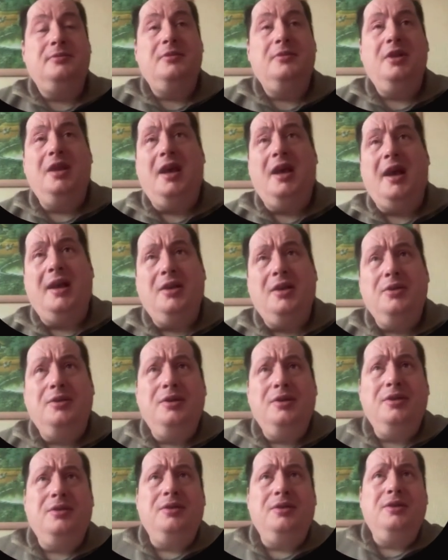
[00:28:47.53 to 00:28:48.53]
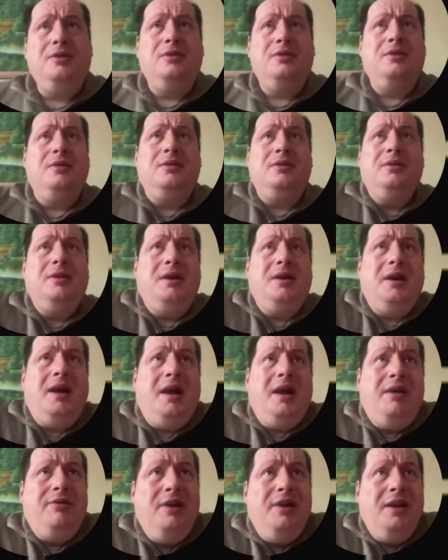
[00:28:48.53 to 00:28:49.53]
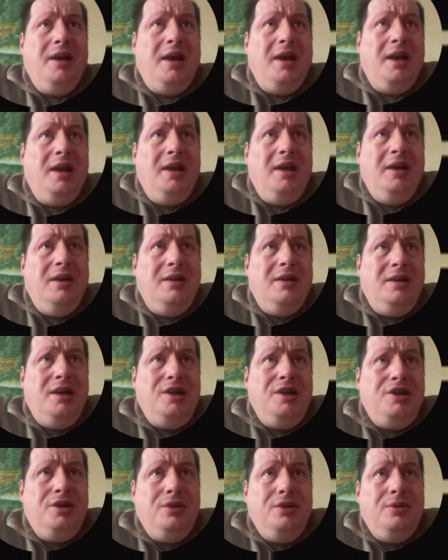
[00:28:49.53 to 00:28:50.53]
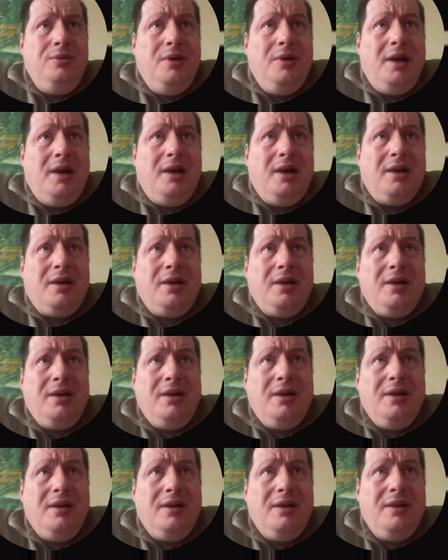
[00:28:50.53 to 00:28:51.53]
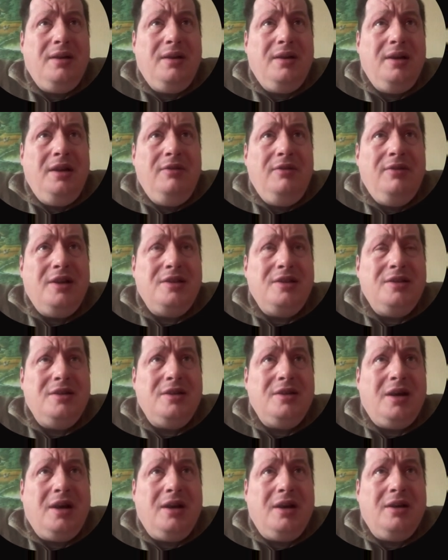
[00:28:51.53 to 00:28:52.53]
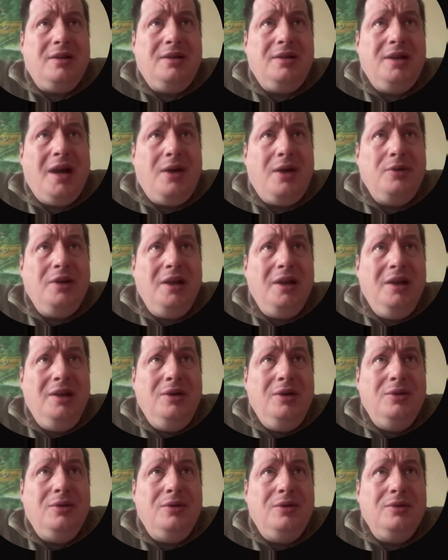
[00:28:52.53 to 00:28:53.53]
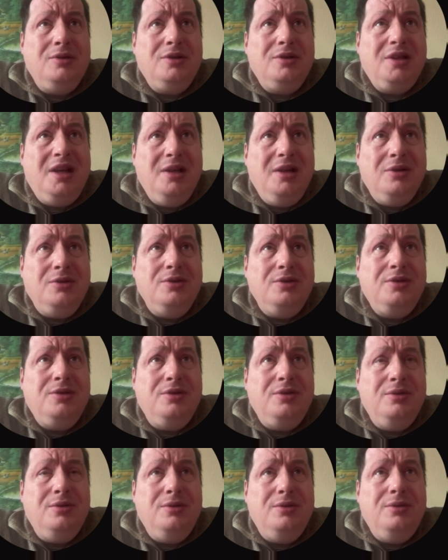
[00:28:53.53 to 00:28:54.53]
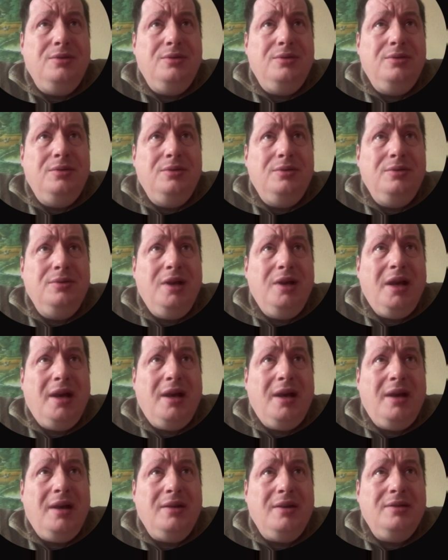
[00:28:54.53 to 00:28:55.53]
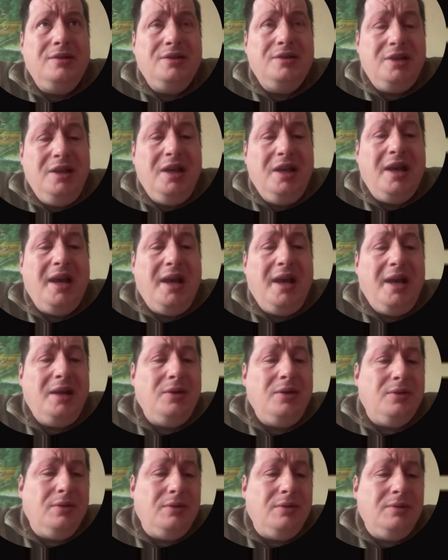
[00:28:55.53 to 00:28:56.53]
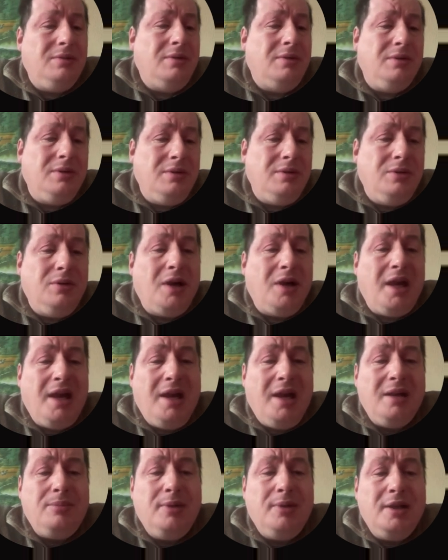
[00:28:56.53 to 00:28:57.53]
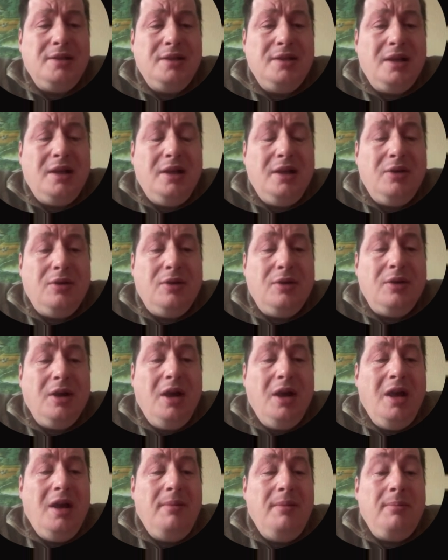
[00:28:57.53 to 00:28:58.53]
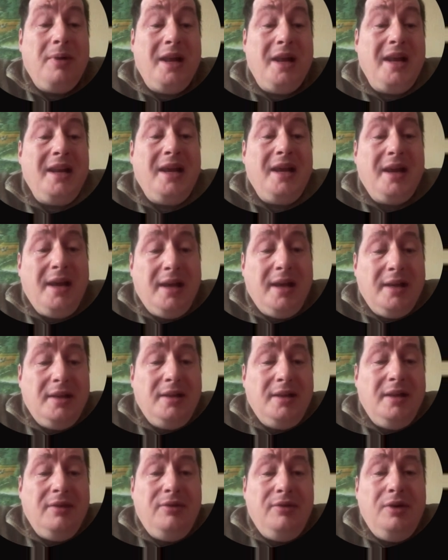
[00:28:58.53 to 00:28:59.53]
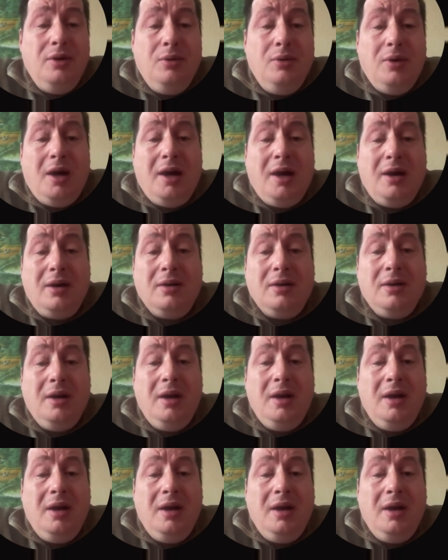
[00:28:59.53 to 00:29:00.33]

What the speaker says: You're having an issue where investors are doubting your skills to see ahead, or look ahead, basically, or plan ahead. If you are